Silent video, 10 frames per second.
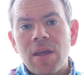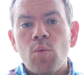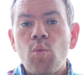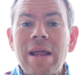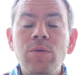
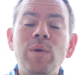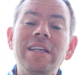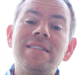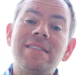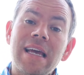when
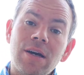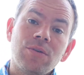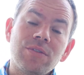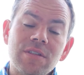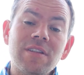we
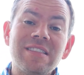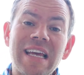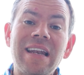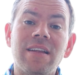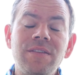sell to the
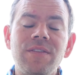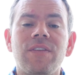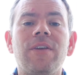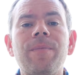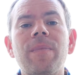
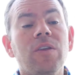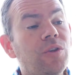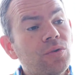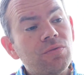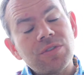tenant,
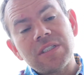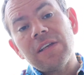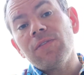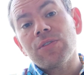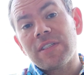you'll receive your